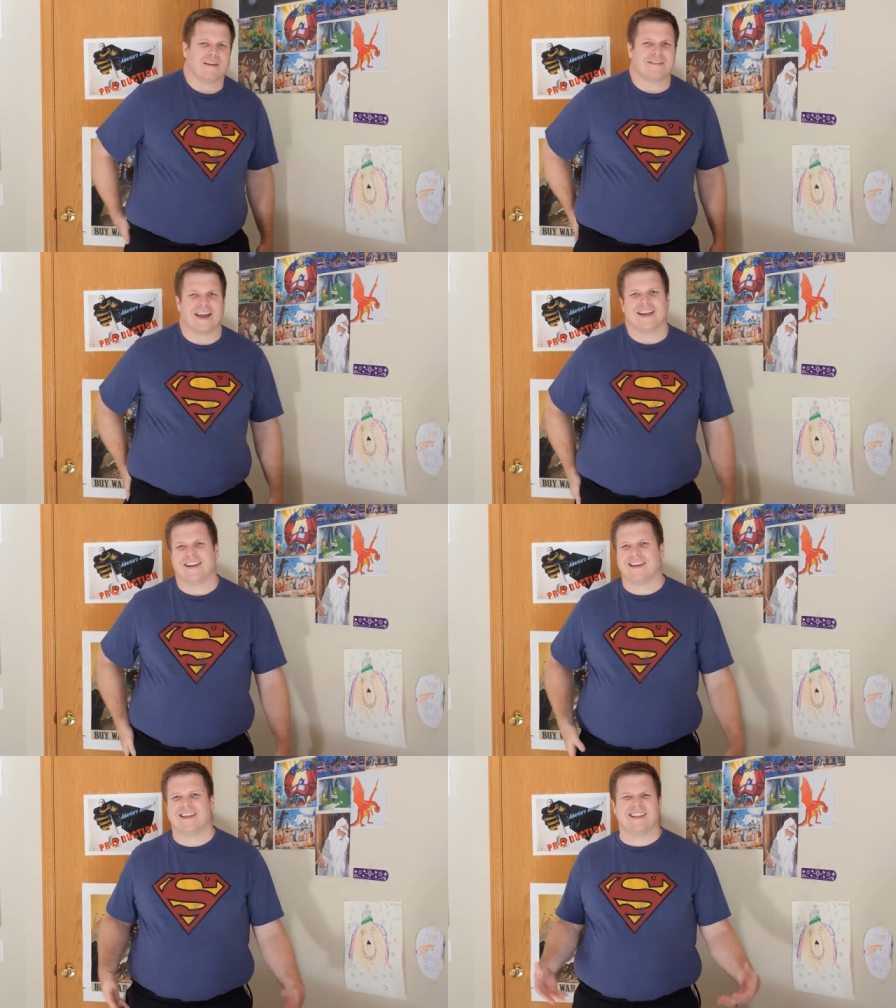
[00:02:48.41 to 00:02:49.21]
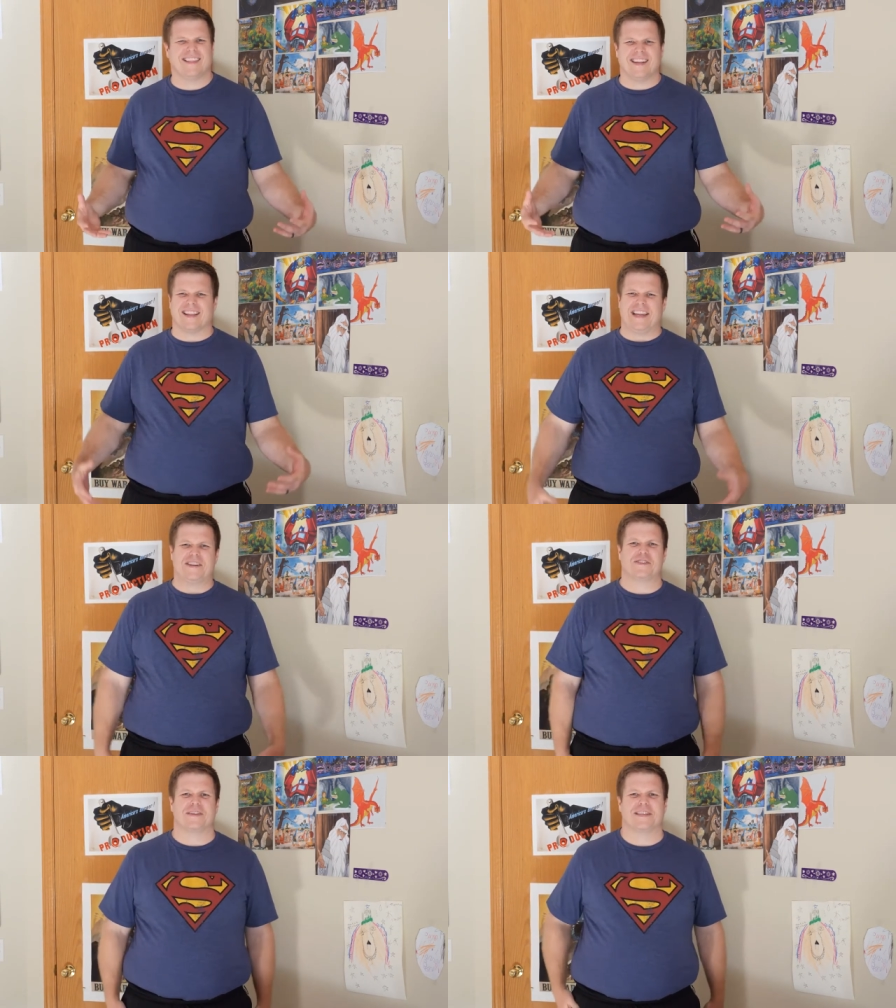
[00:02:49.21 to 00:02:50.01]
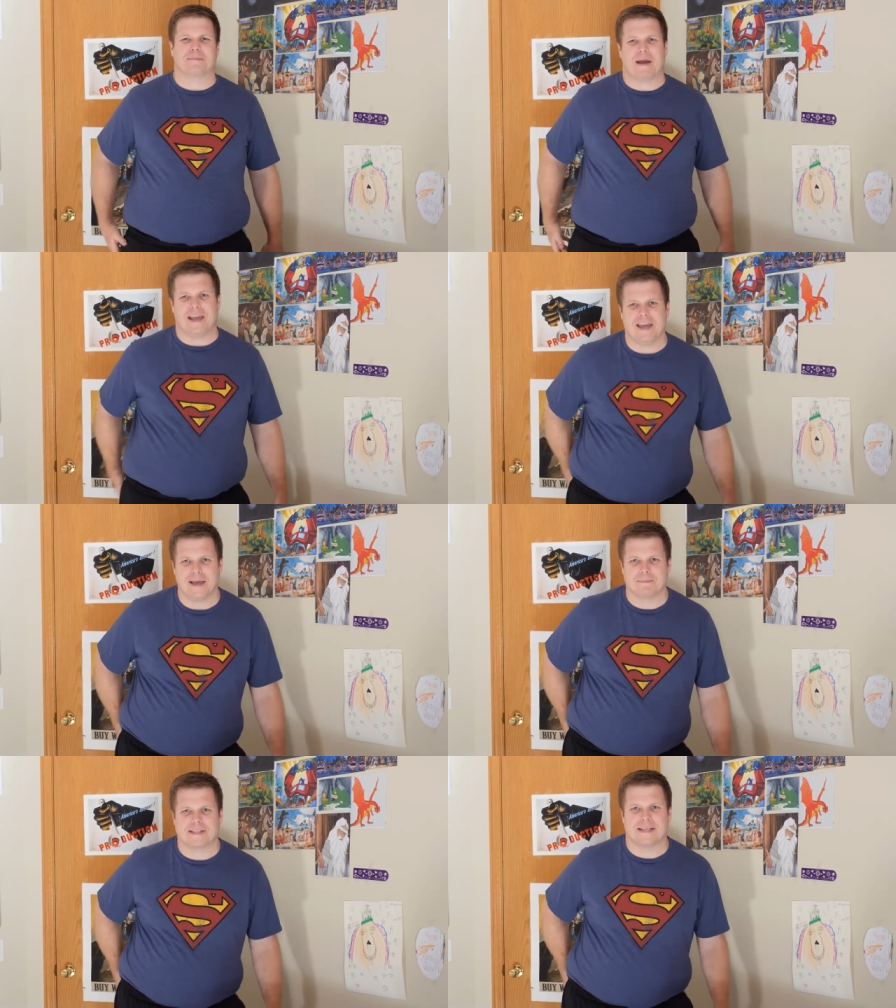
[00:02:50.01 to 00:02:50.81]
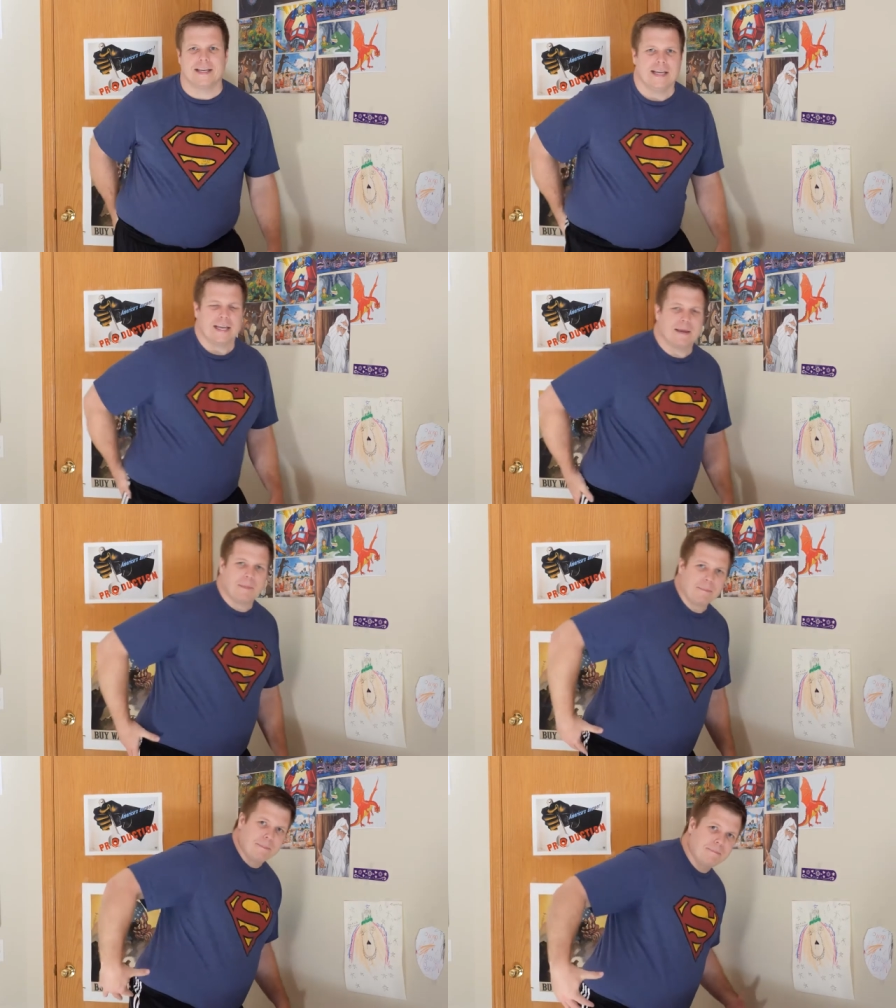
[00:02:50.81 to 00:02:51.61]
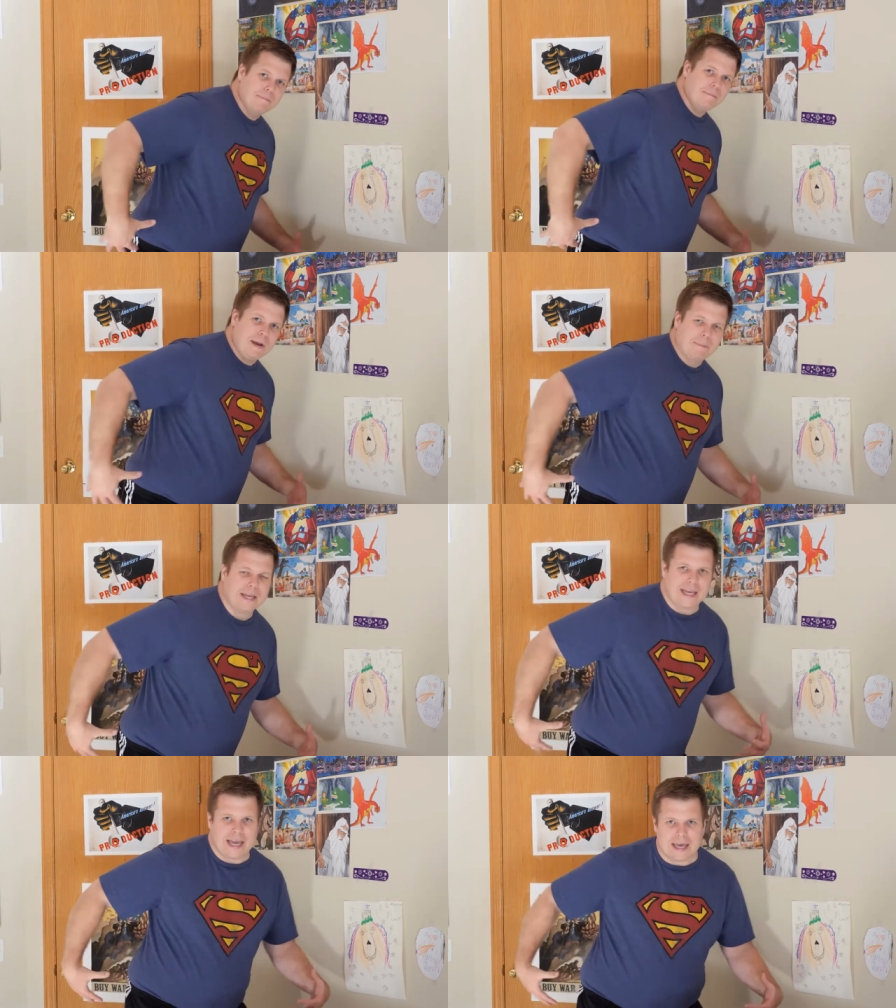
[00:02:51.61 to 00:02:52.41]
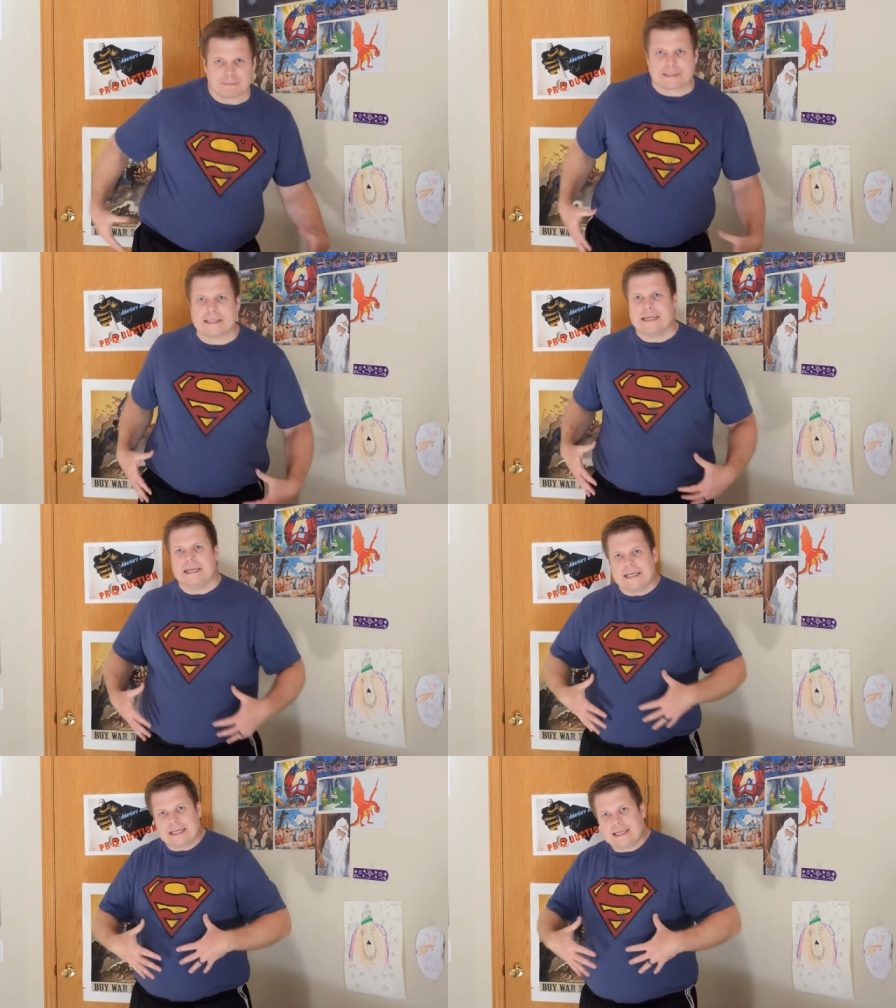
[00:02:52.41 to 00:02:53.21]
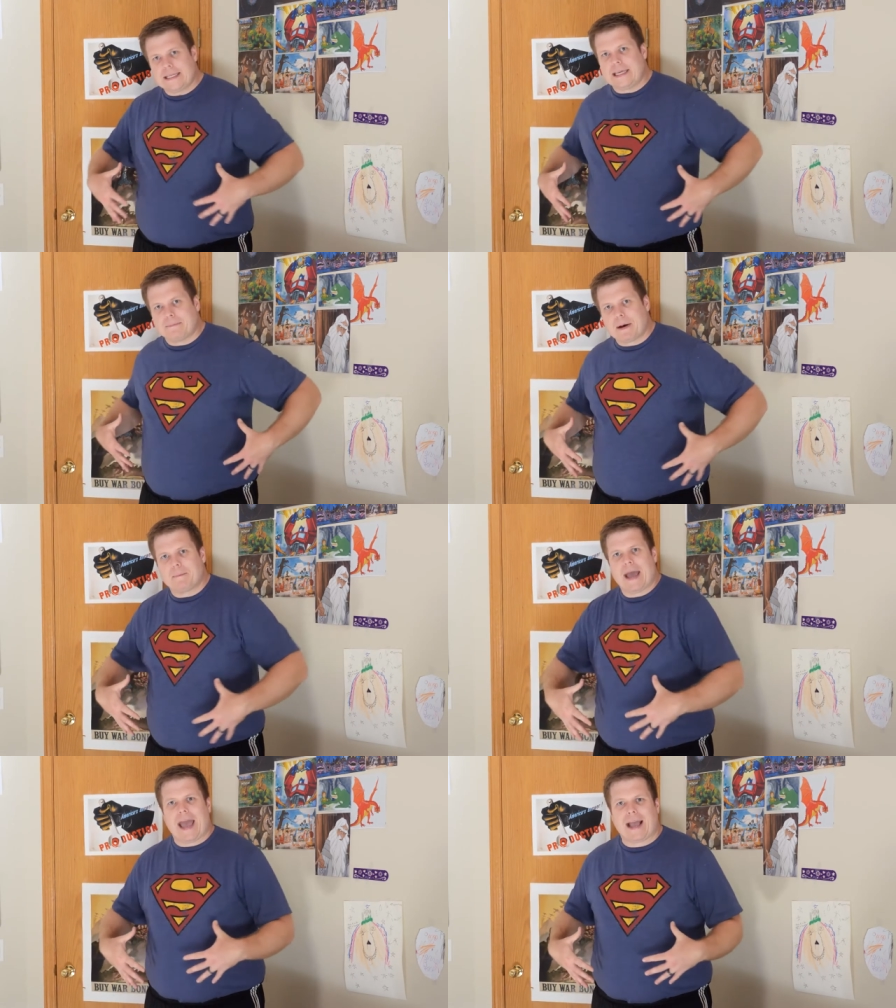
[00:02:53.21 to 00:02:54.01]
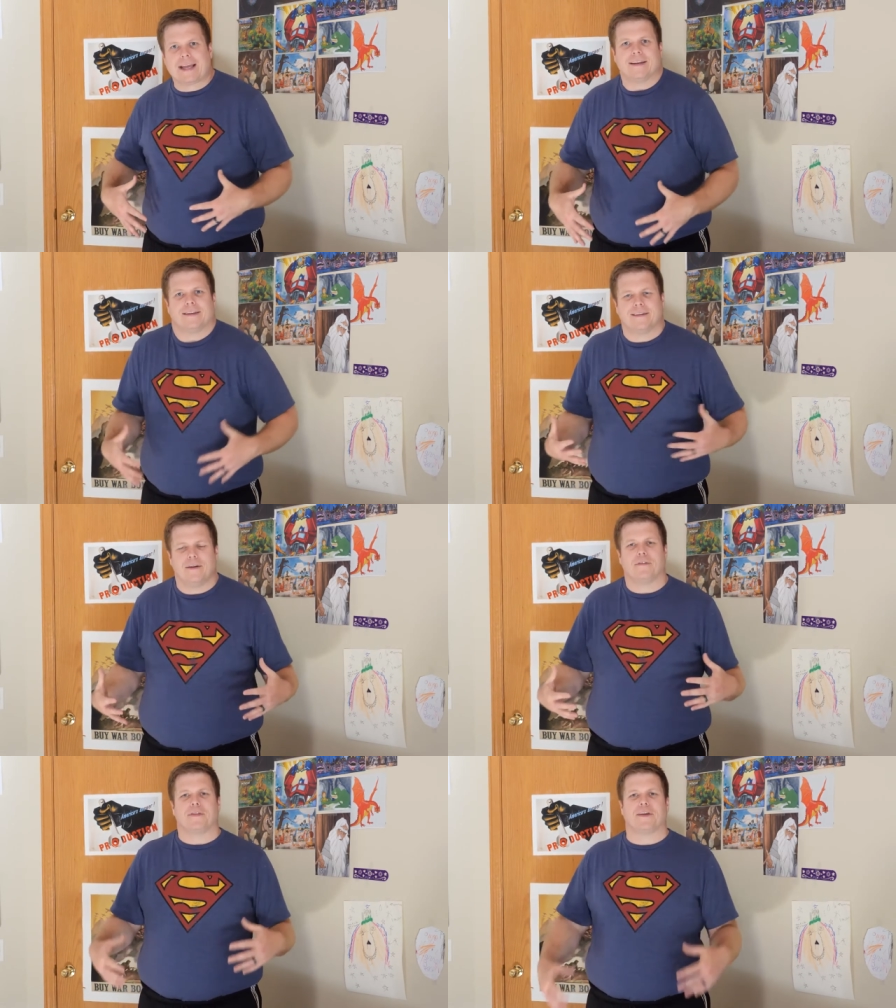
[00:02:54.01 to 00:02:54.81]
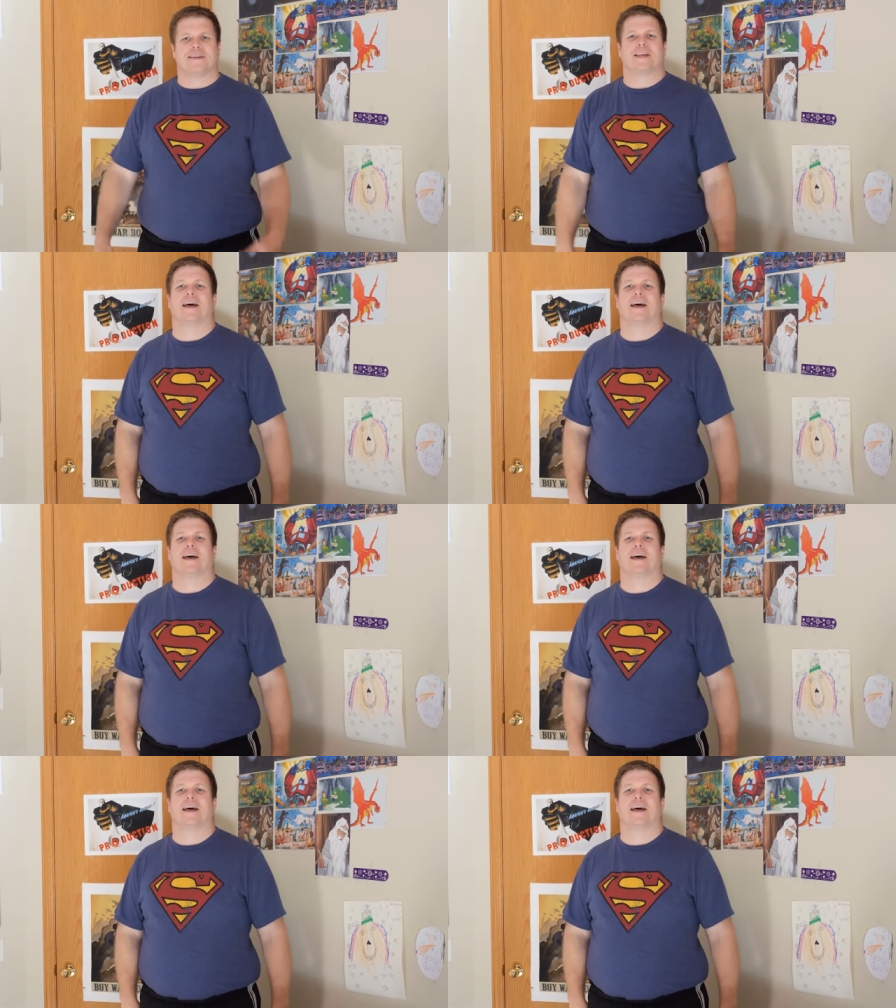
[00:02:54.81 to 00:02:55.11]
I've got little injuries in my hips, in my, my big hips, and in my back and different things